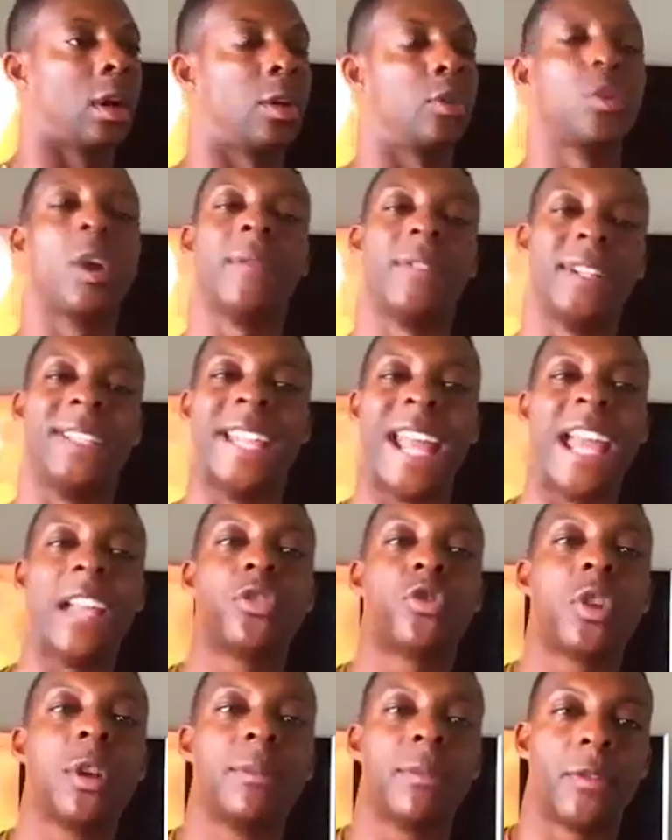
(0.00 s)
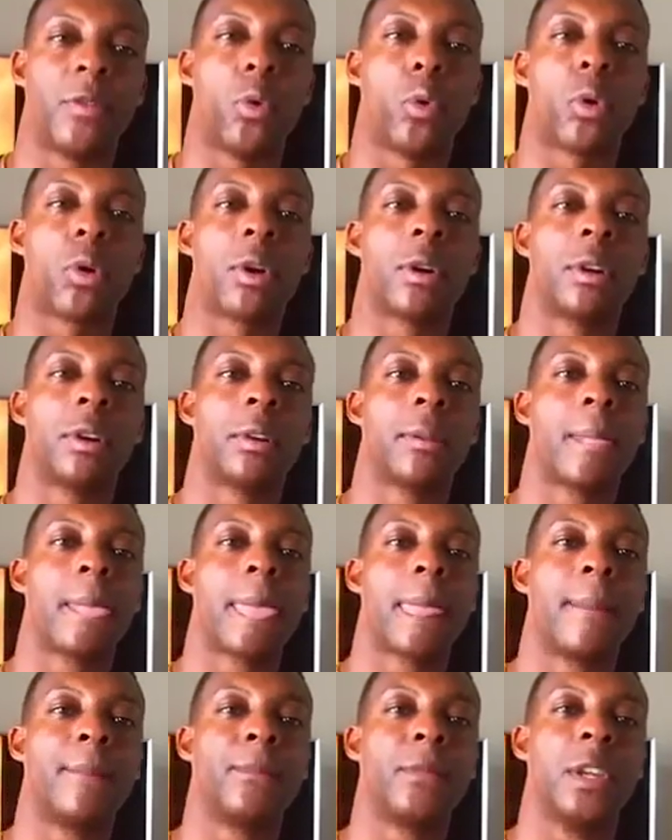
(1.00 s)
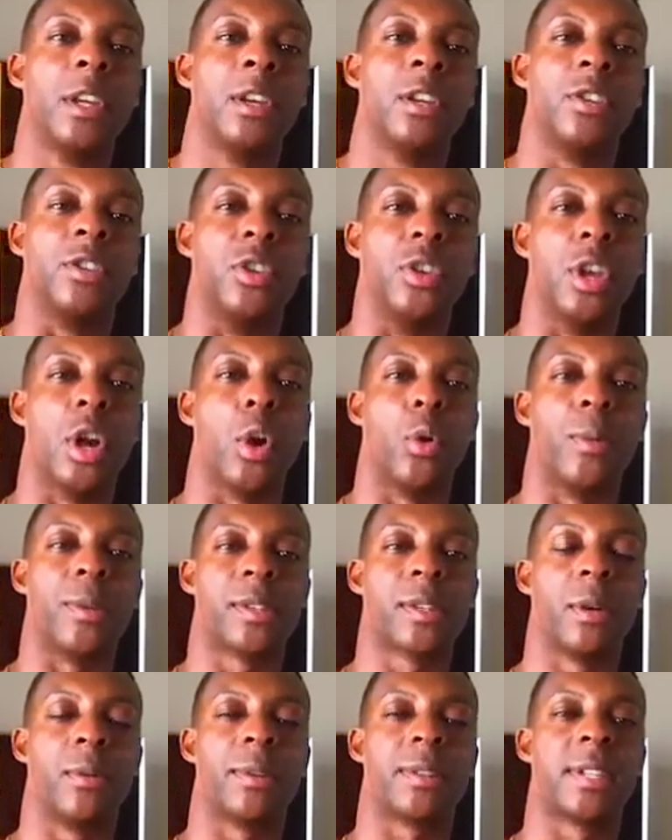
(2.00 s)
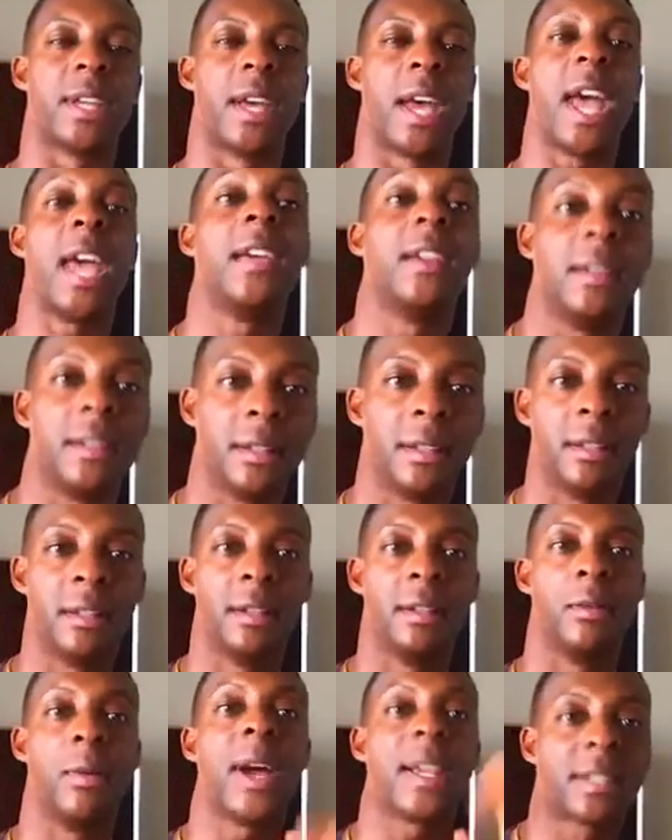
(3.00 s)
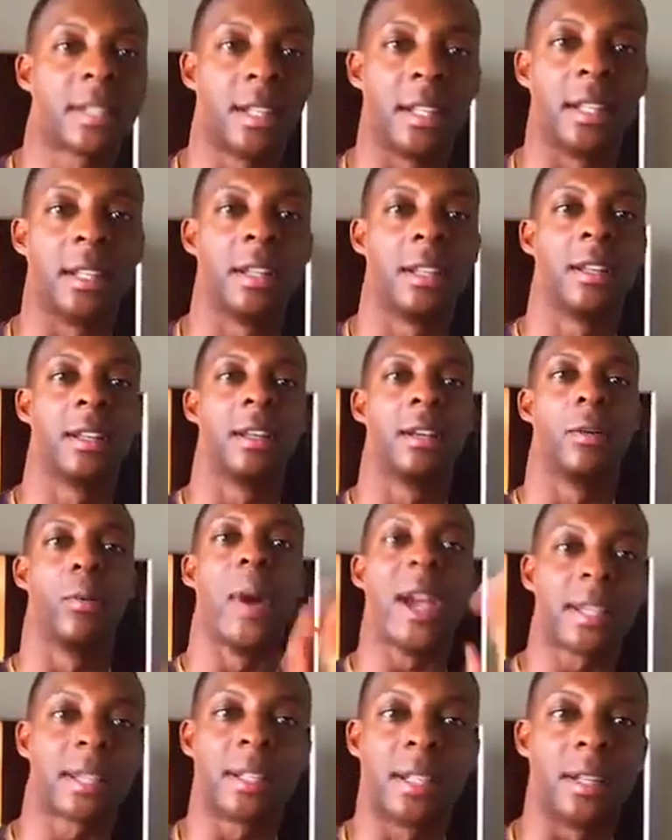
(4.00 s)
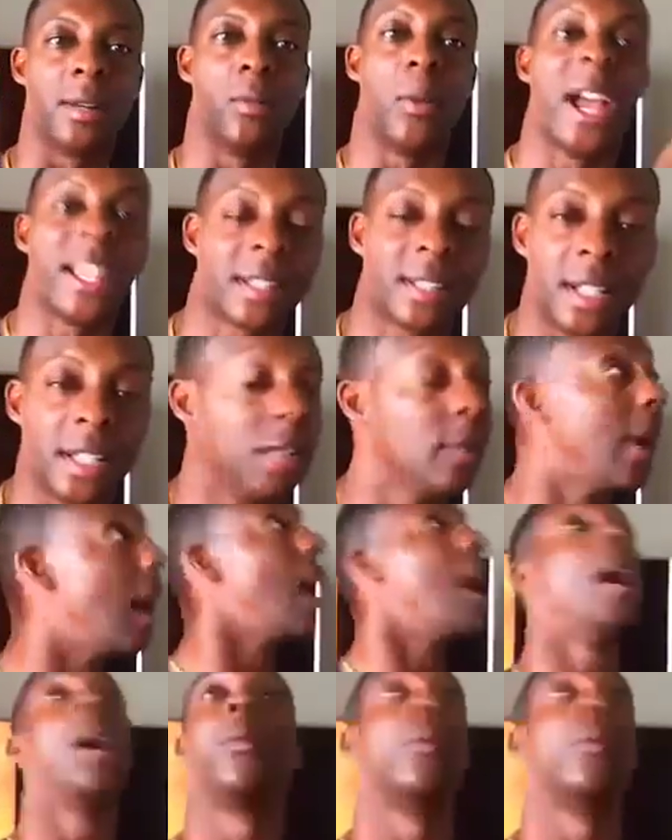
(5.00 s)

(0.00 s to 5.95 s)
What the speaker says: You ever daydream before? You know when someone said, hey, Wesley, you went, huh?